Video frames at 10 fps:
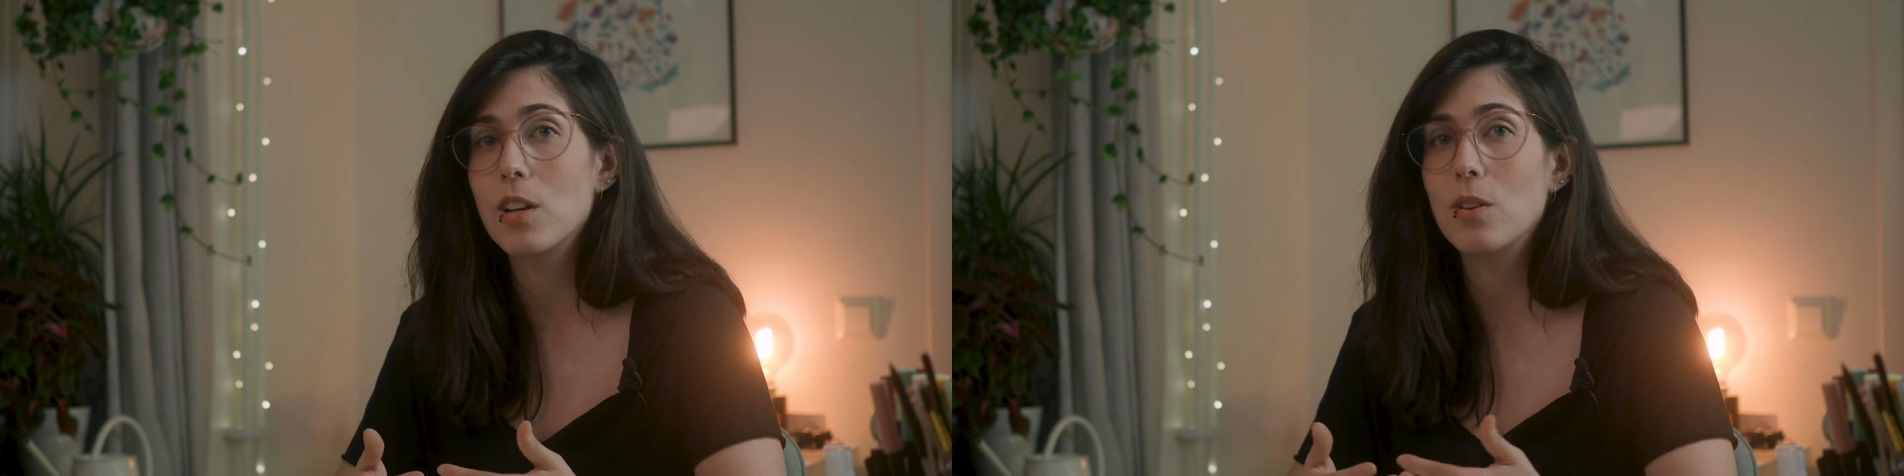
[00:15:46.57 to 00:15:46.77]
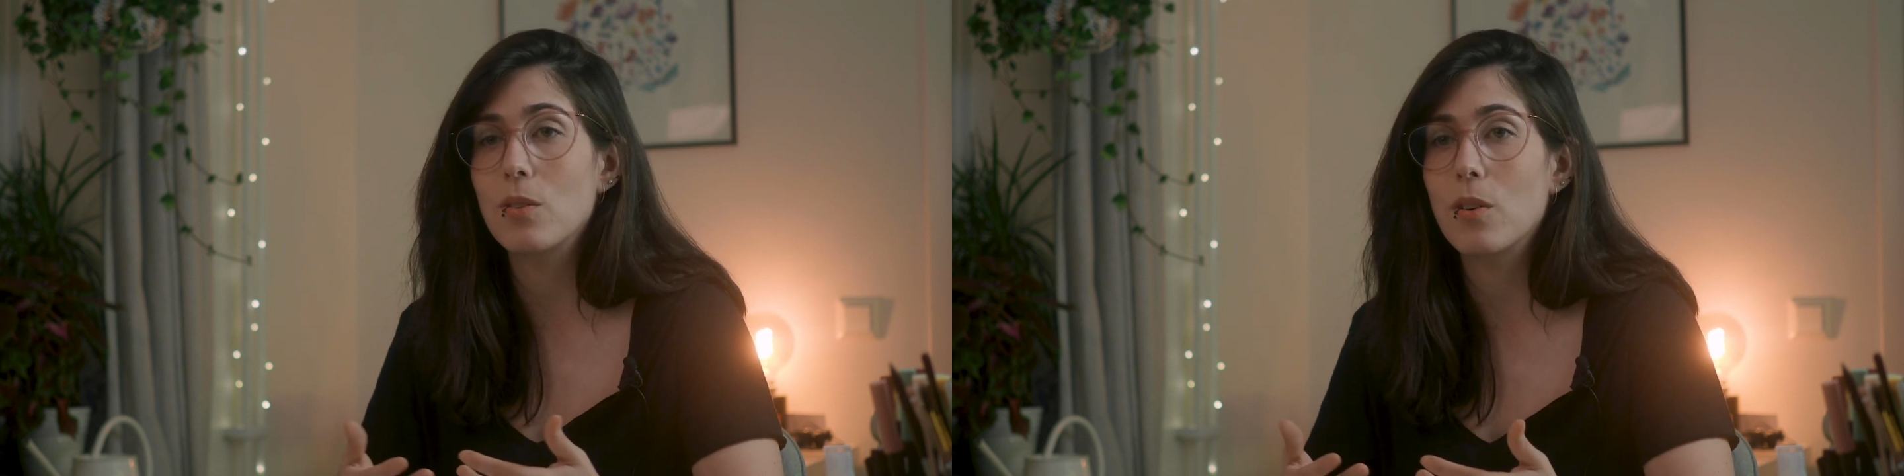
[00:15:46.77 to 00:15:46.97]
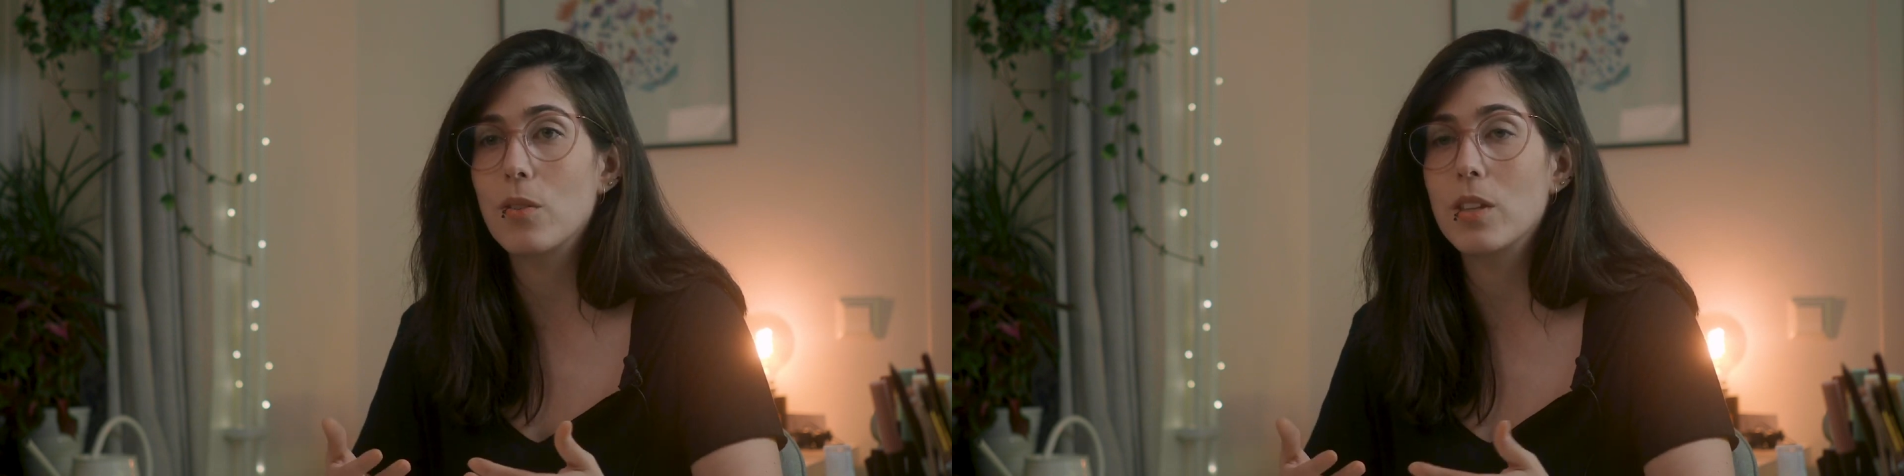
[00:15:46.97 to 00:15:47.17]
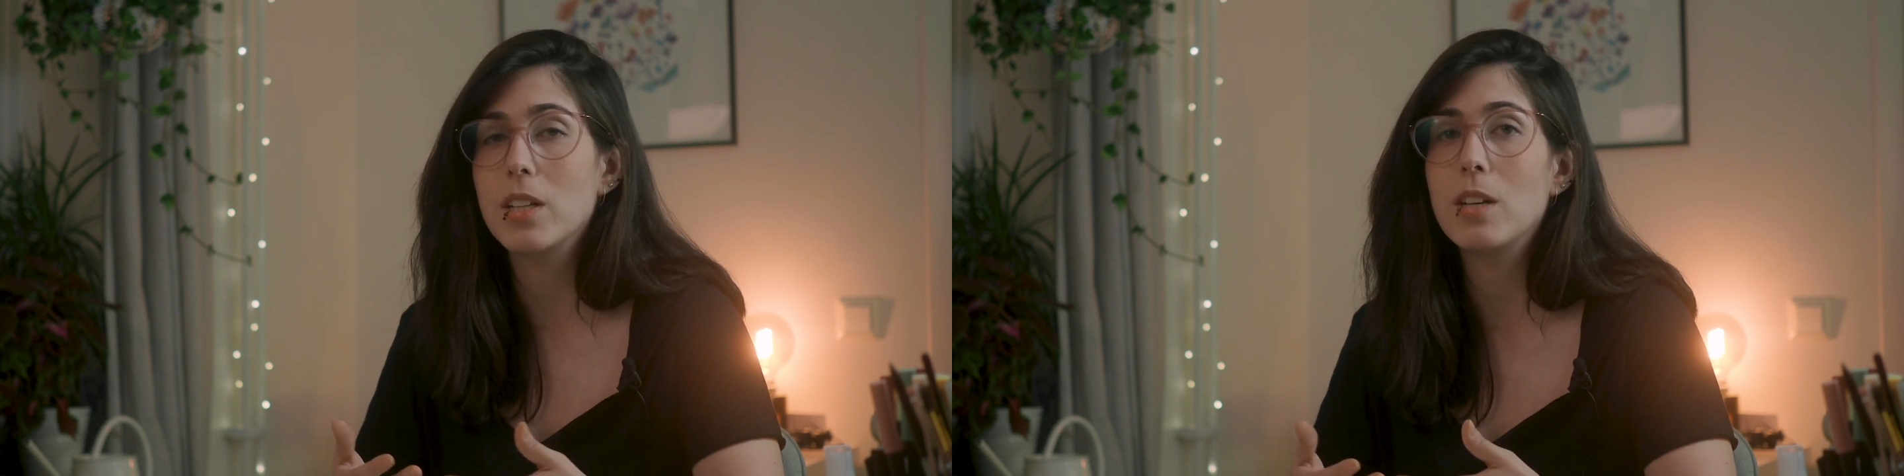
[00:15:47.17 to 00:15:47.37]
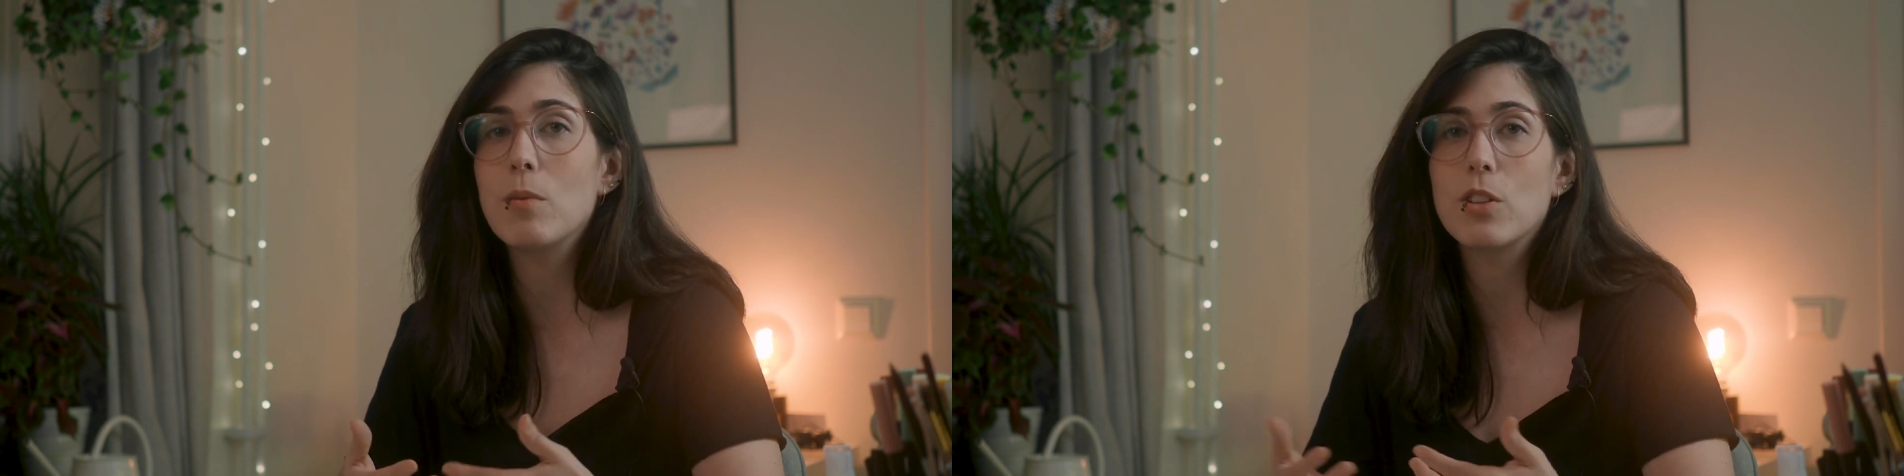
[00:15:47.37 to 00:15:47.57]
you know,
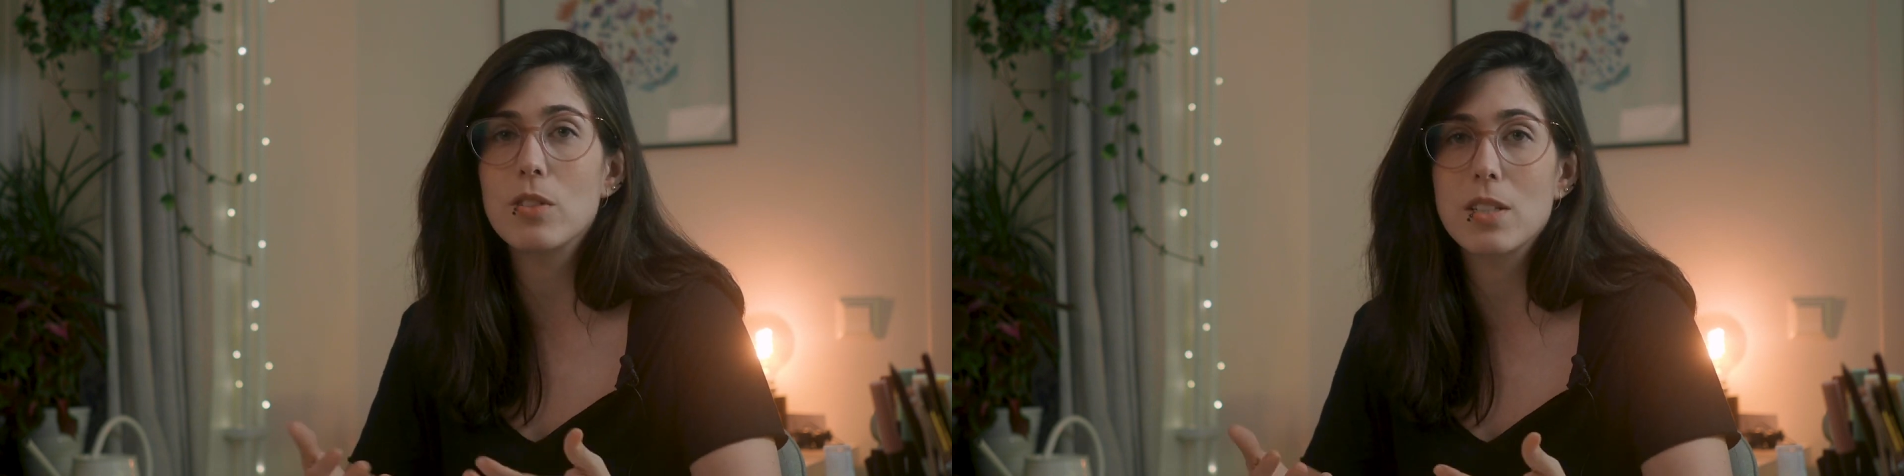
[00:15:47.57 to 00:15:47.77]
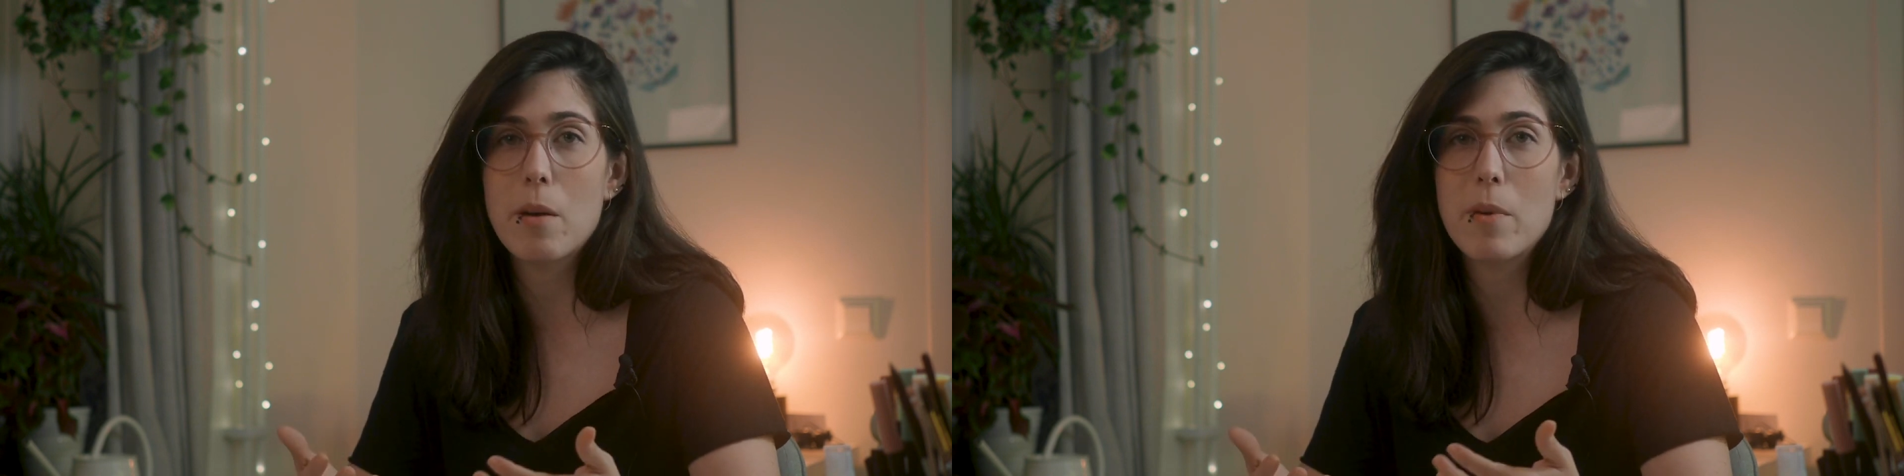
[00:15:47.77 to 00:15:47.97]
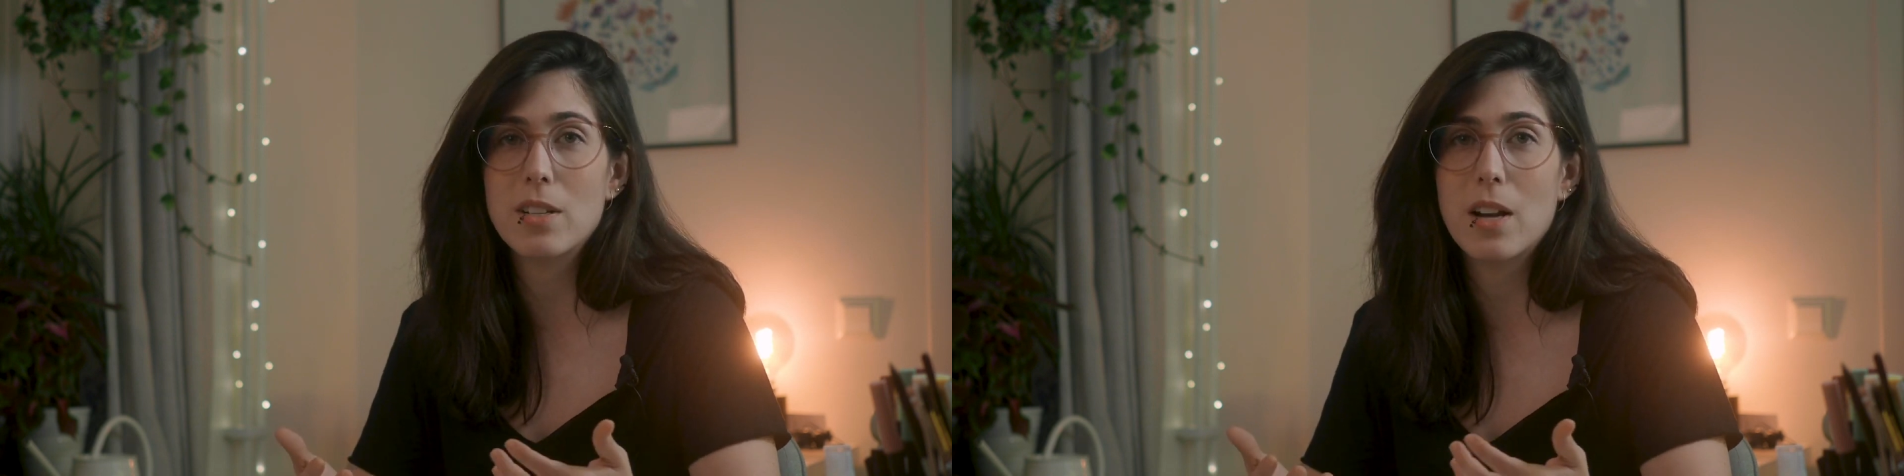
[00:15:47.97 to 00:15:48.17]
even though these cameras